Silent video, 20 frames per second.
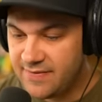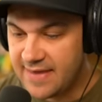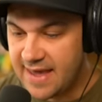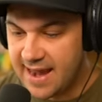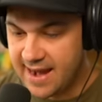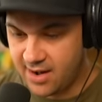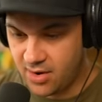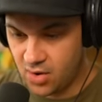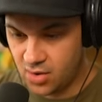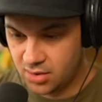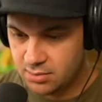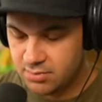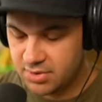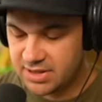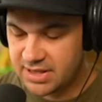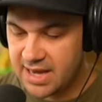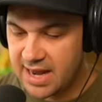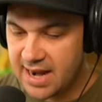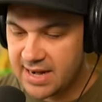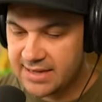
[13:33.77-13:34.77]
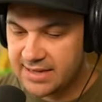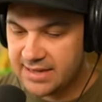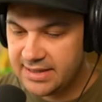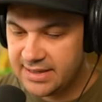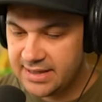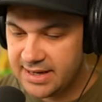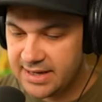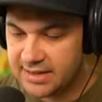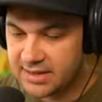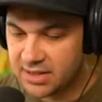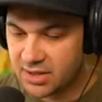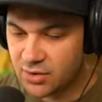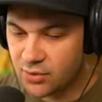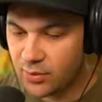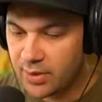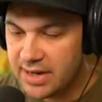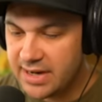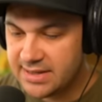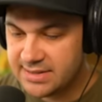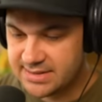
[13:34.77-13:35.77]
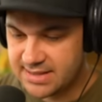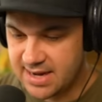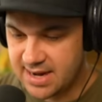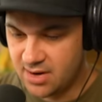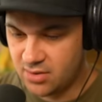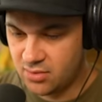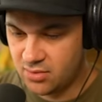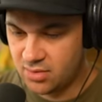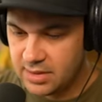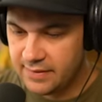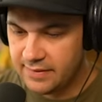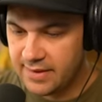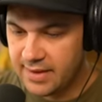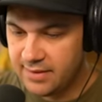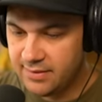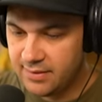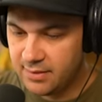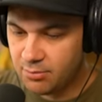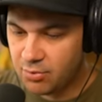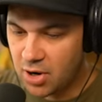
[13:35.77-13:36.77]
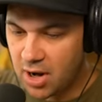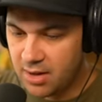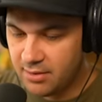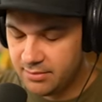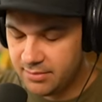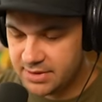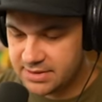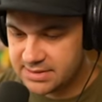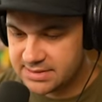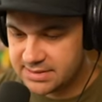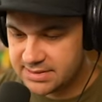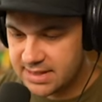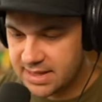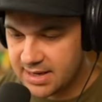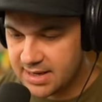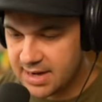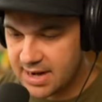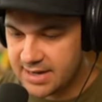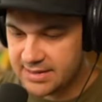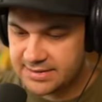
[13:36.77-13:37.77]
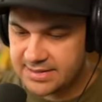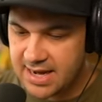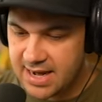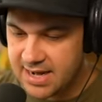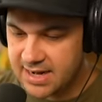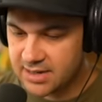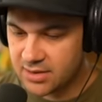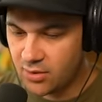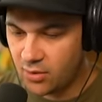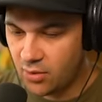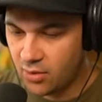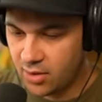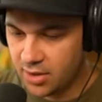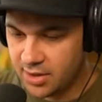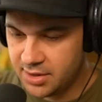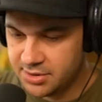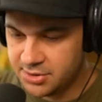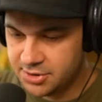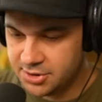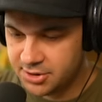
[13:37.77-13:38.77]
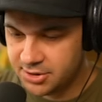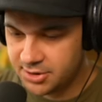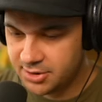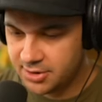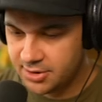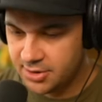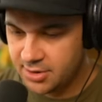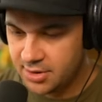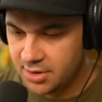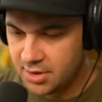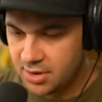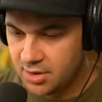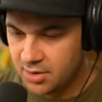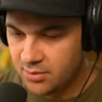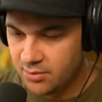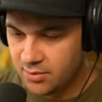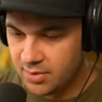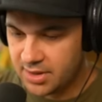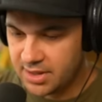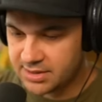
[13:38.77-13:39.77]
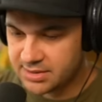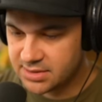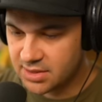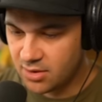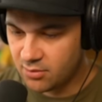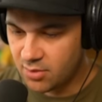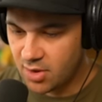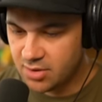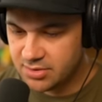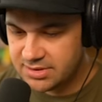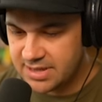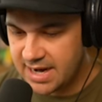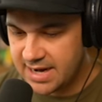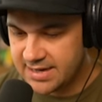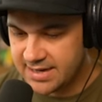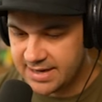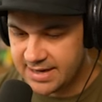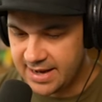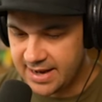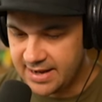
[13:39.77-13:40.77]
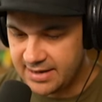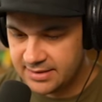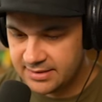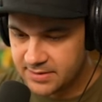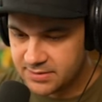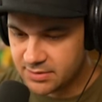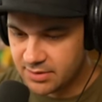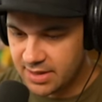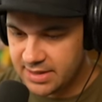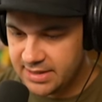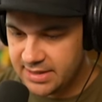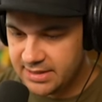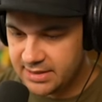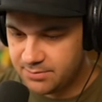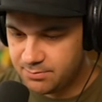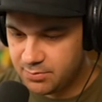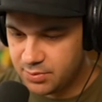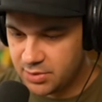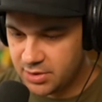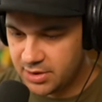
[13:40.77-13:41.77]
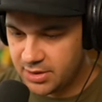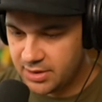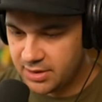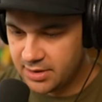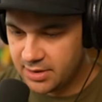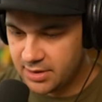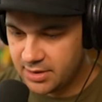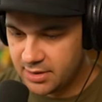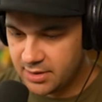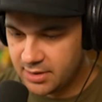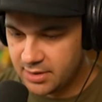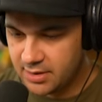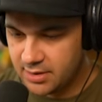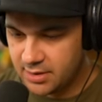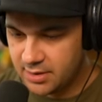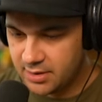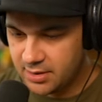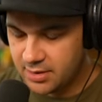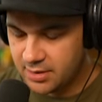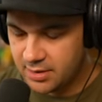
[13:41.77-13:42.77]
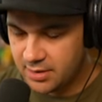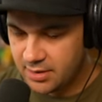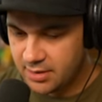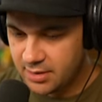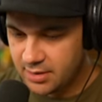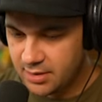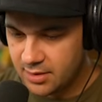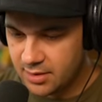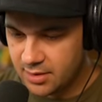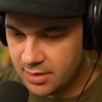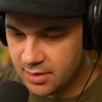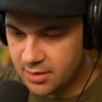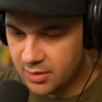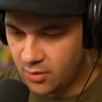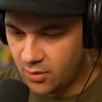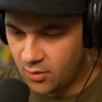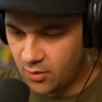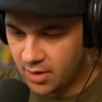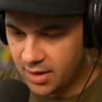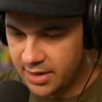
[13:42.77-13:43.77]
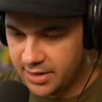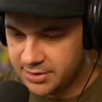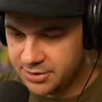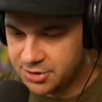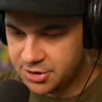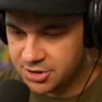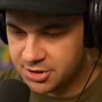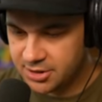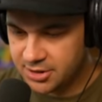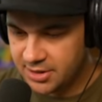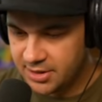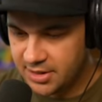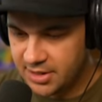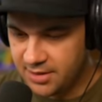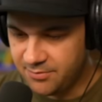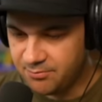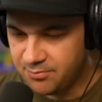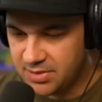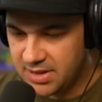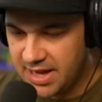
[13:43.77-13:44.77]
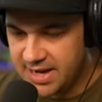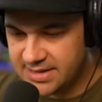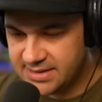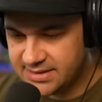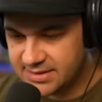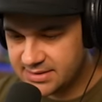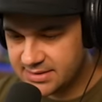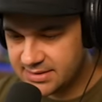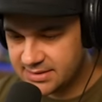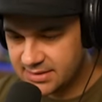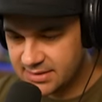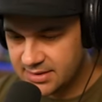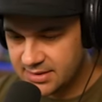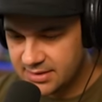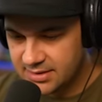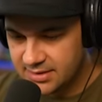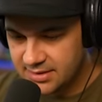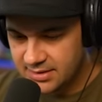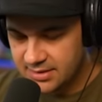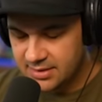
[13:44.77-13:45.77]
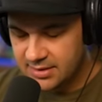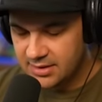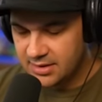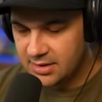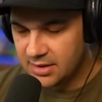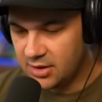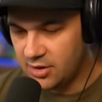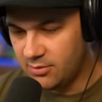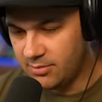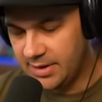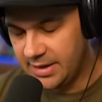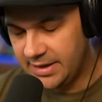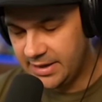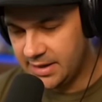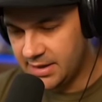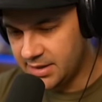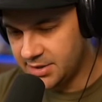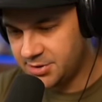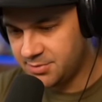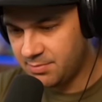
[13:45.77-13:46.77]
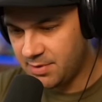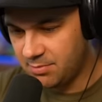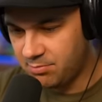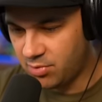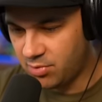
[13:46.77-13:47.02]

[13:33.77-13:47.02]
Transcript: there, but then I need to get the greens out. And then the problem is that I take an orange when I start rotating it, so I need to put an orange in place. Oh my gosh, my